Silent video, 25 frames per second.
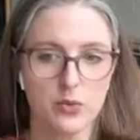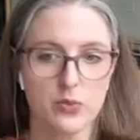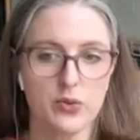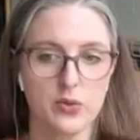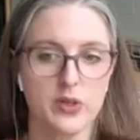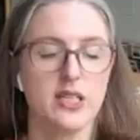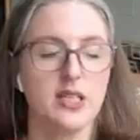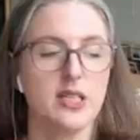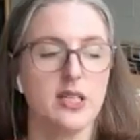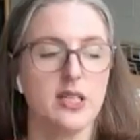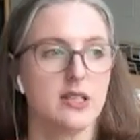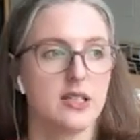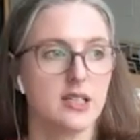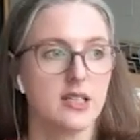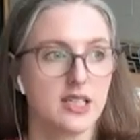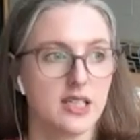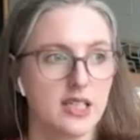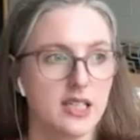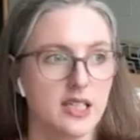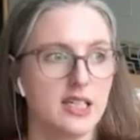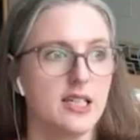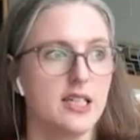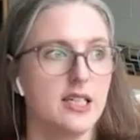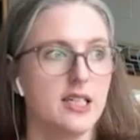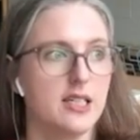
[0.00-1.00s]
So really the
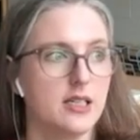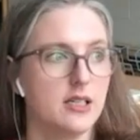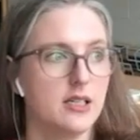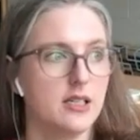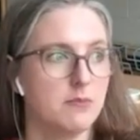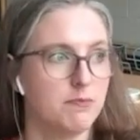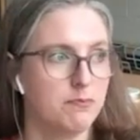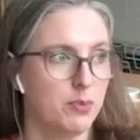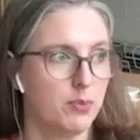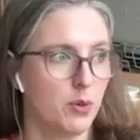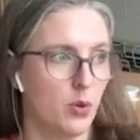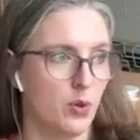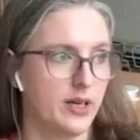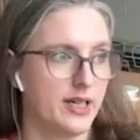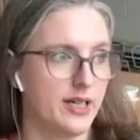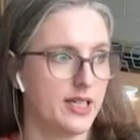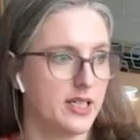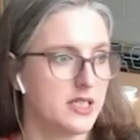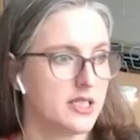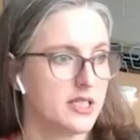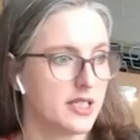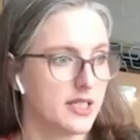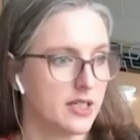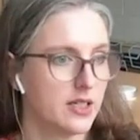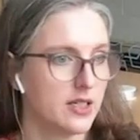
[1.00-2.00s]
key
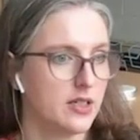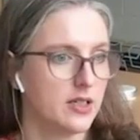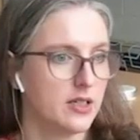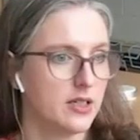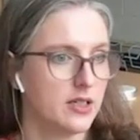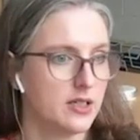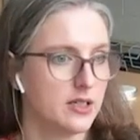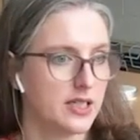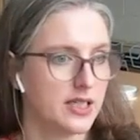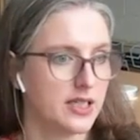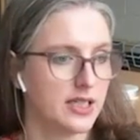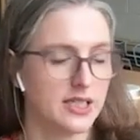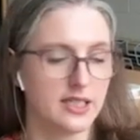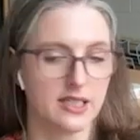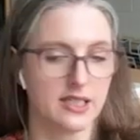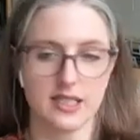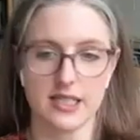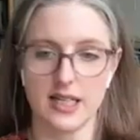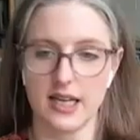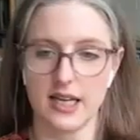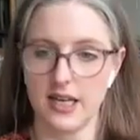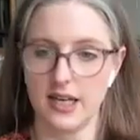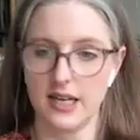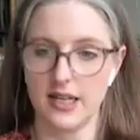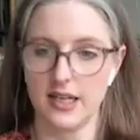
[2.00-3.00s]
point here is
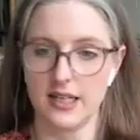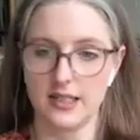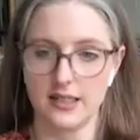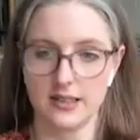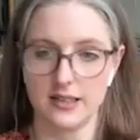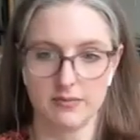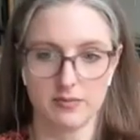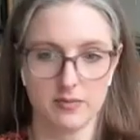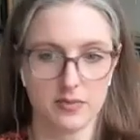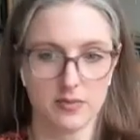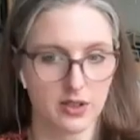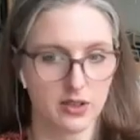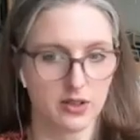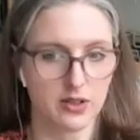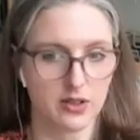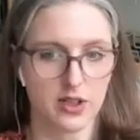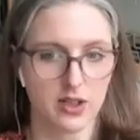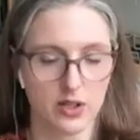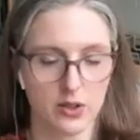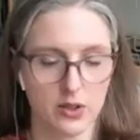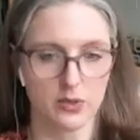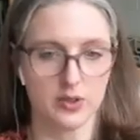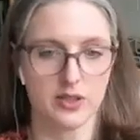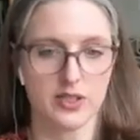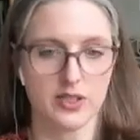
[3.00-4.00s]
that
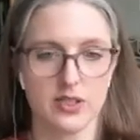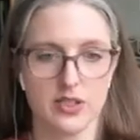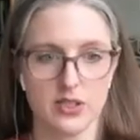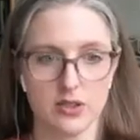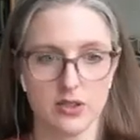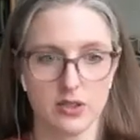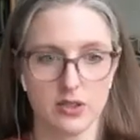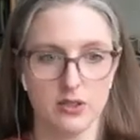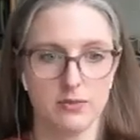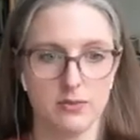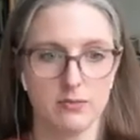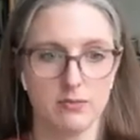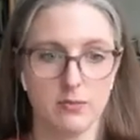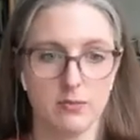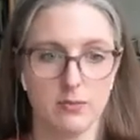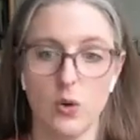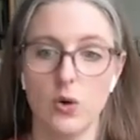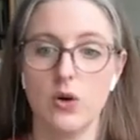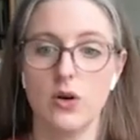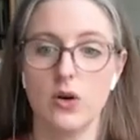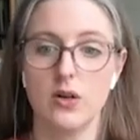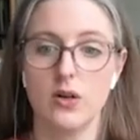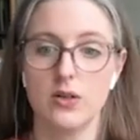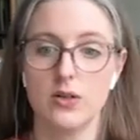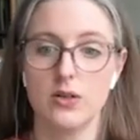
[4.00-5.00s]
there was
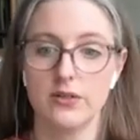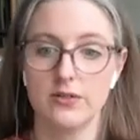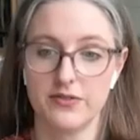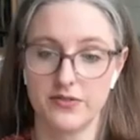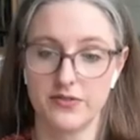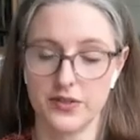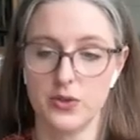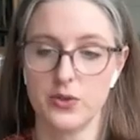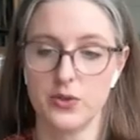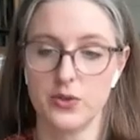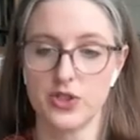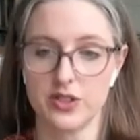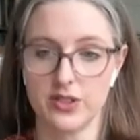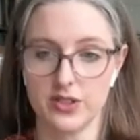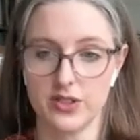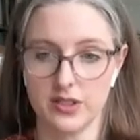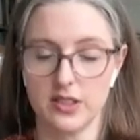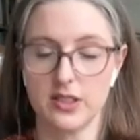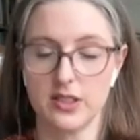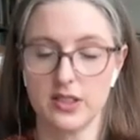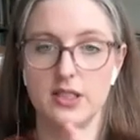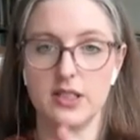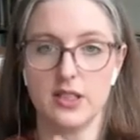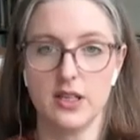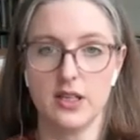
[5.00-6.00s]
more fusion
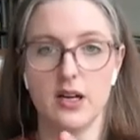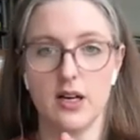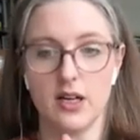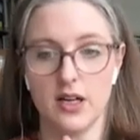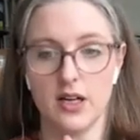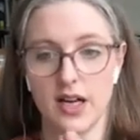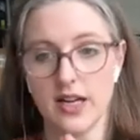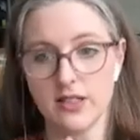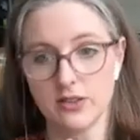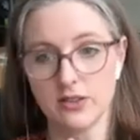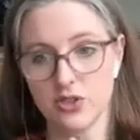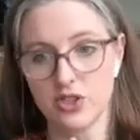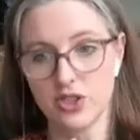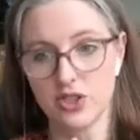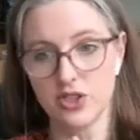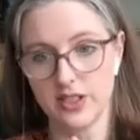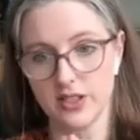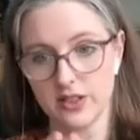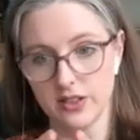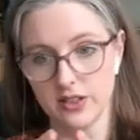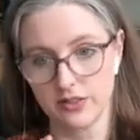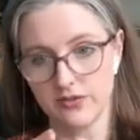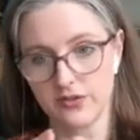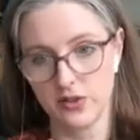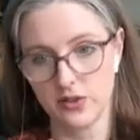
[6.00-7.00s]
energy
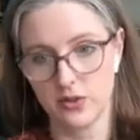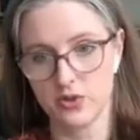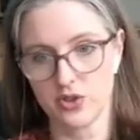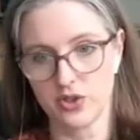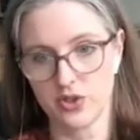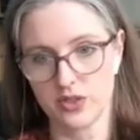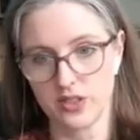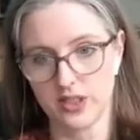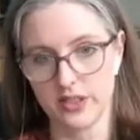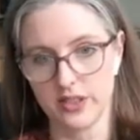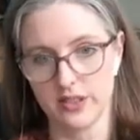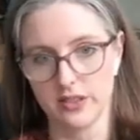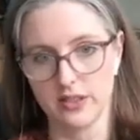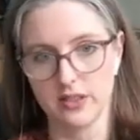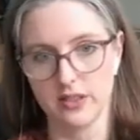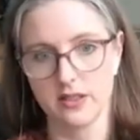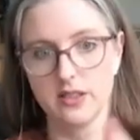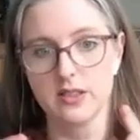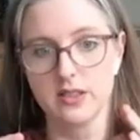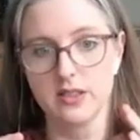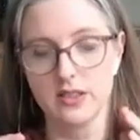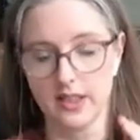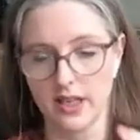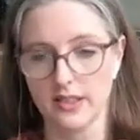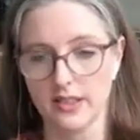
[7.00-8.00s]
in the fusion
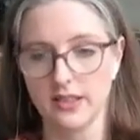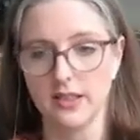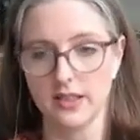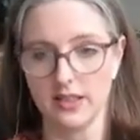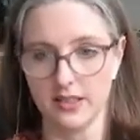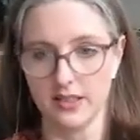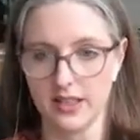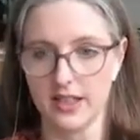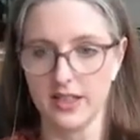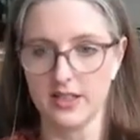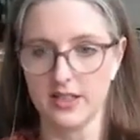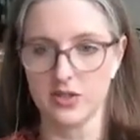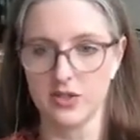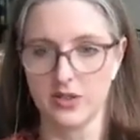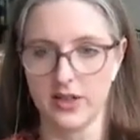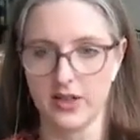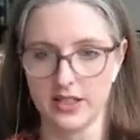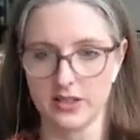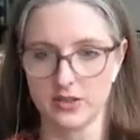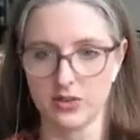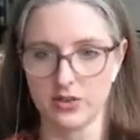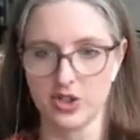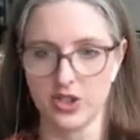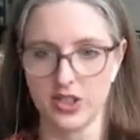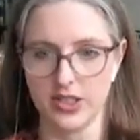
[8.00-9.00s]
yield than in the laser
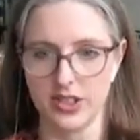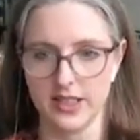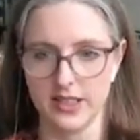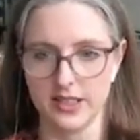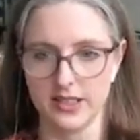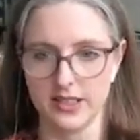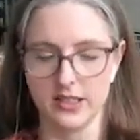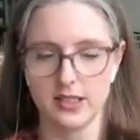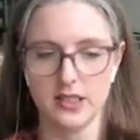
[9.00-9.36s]
energy